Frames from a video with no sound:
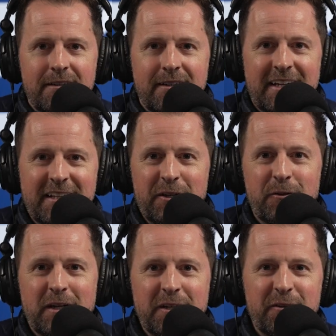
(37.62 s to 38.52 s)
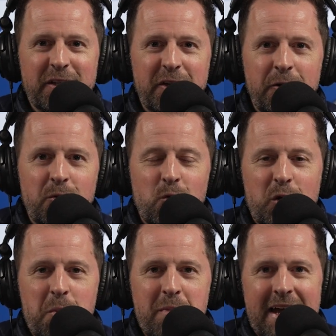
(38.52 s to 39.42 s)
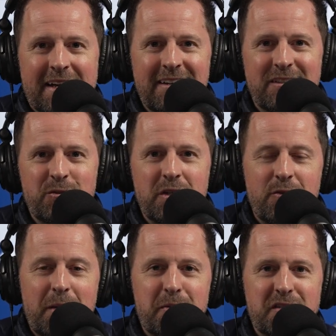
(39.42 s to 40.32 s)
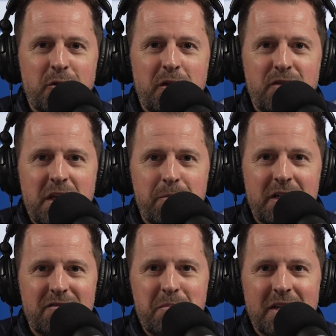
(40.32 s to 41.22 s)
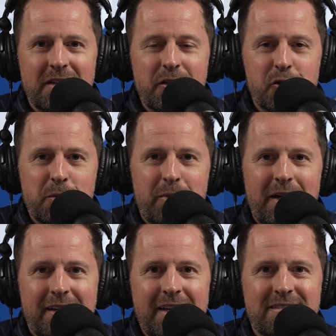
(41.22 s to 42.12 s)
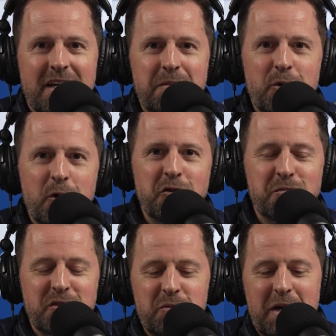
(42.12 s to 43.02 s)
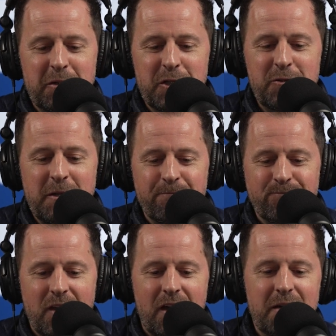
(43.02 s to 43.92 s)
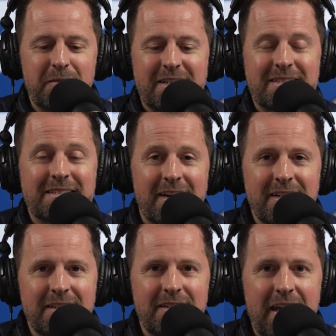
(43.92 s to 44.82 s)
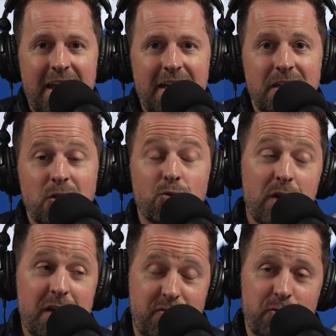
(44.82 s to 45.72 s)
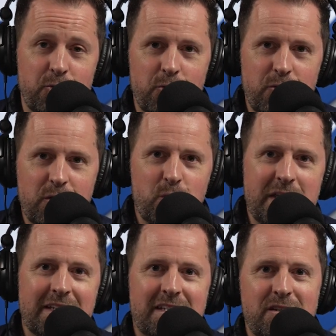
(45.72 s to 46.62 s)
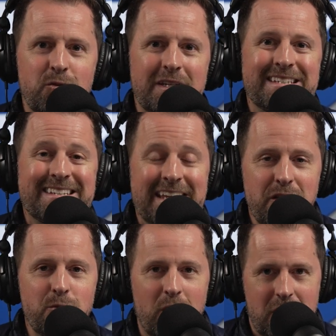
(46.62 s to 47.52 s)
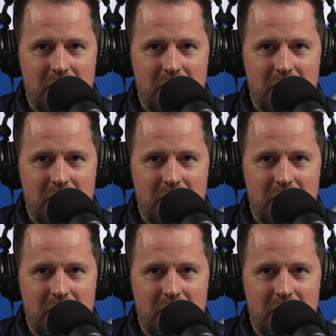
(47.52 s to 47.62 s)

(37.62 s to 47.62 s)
Hello, and welcome back to another episode of the Above and Beyond Leadership Podcast. I'm your host, Mr. Matt Maloney. I'm excited and grateful that we get to continue our